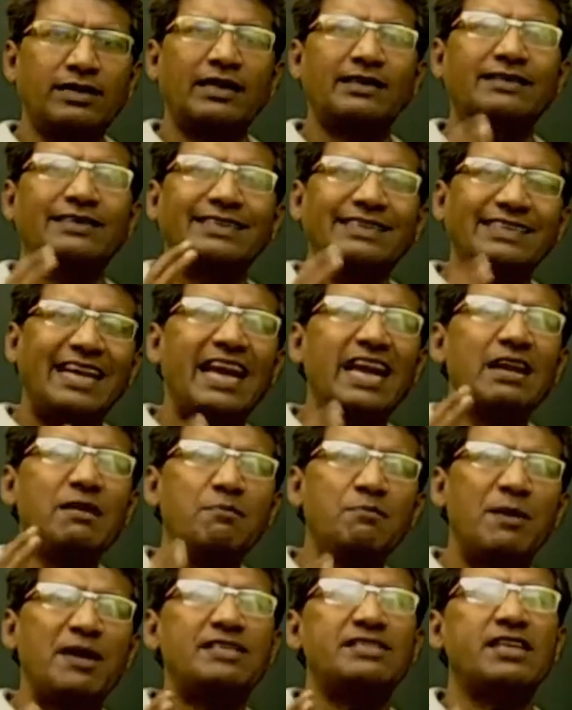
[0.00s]
the
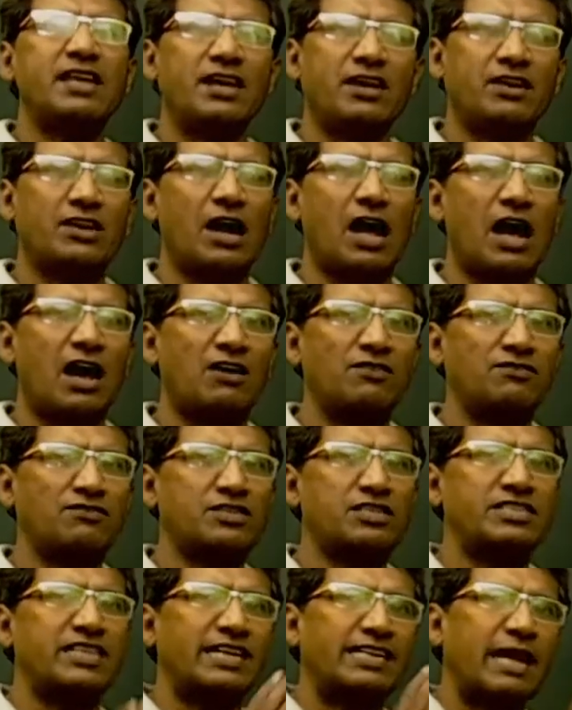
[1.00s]
10 basic
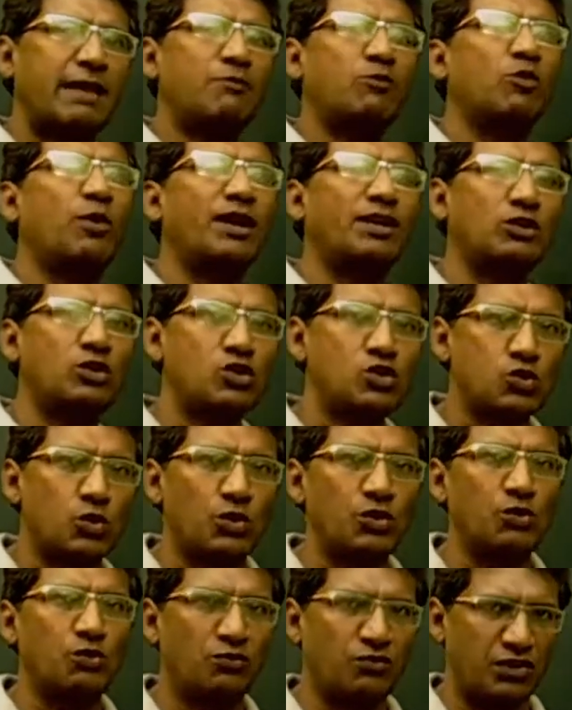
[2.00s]
graphs that I'm going to
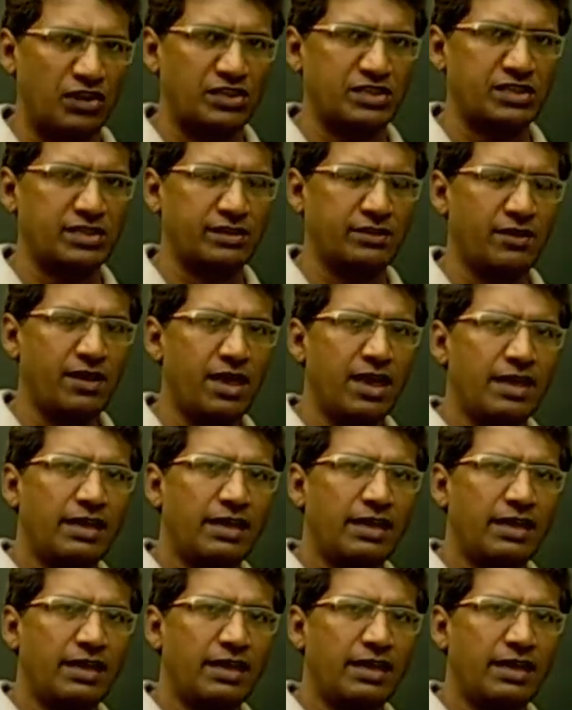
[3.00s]
show you first.